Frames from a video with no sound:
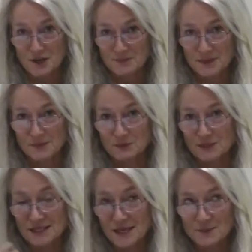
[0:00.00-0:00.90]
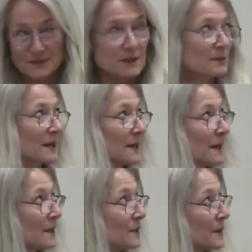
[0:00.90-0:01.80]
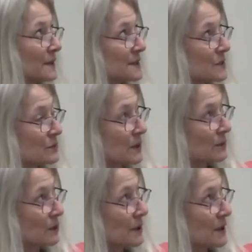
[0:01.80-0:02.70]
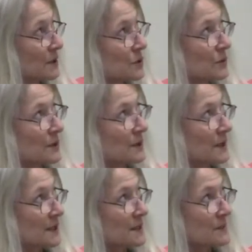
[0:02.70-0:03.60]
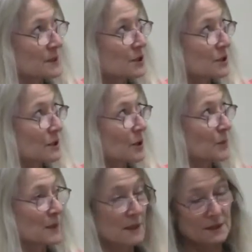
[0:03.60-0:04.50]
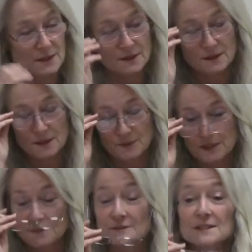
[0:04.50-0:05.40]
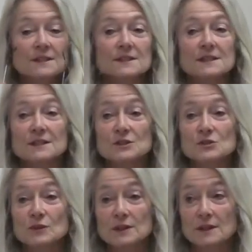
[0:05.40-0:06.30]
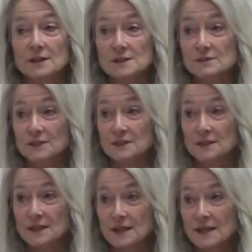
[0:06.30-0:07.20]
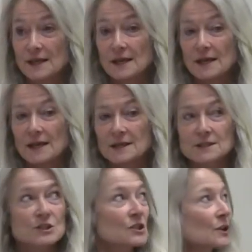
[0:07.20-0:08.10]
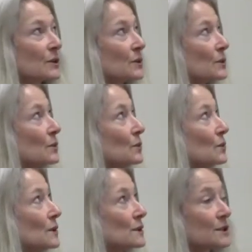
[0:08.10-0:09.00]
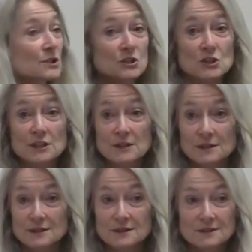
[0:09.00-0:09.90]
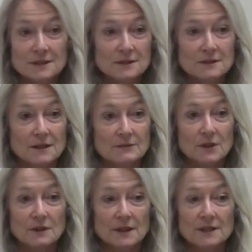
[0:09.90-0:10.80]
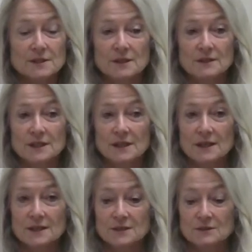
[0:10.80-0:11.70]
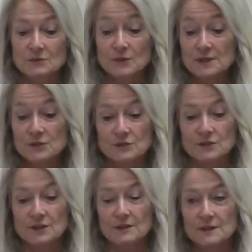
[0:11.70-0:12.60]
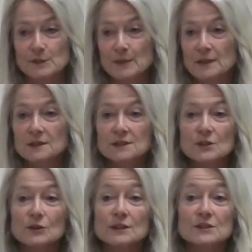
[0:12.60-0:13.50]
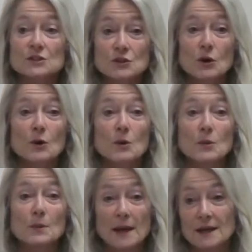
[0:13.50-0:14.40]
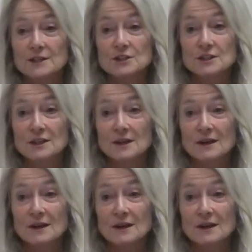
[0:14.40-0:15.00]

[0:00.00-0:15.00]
topic, but what's happening right now is we're working toward an exhibition opening in the Museum of East Tennessee History in Knoxville. And so we're still kind of all hands on deck researching this because there is so much.